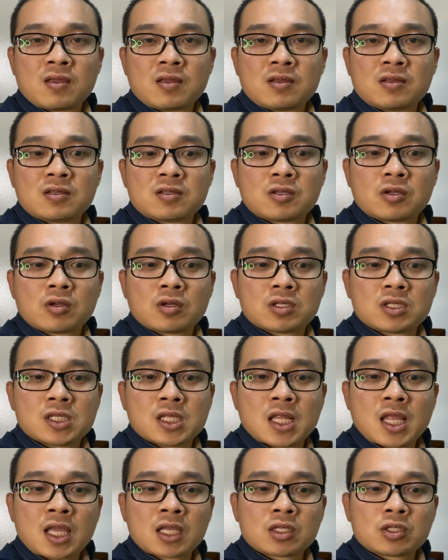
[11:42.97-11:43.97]
So as the
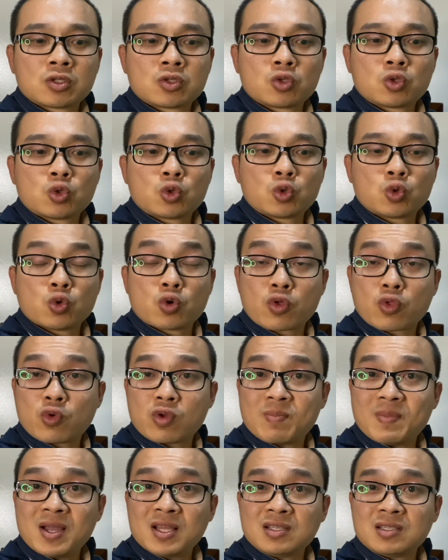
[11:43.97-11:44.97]
next 2 or 3
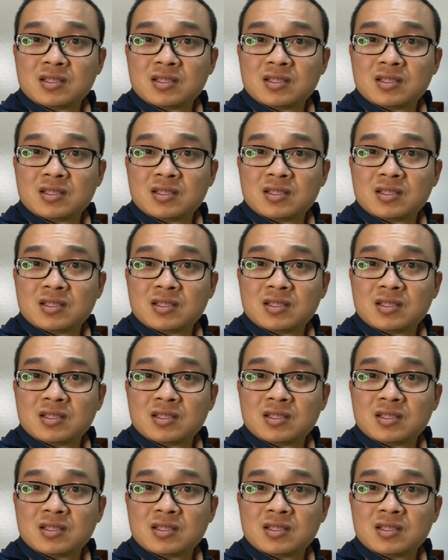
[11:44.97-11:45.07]
months,